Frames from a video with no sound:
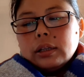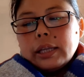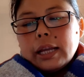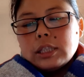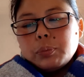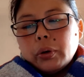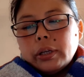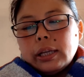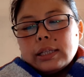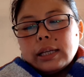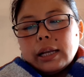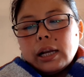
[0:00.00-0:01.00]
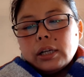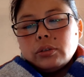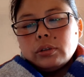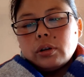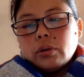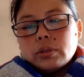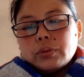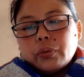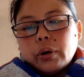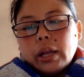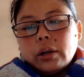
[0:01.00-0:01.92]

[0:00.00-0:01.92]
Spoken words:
Next point is another cause for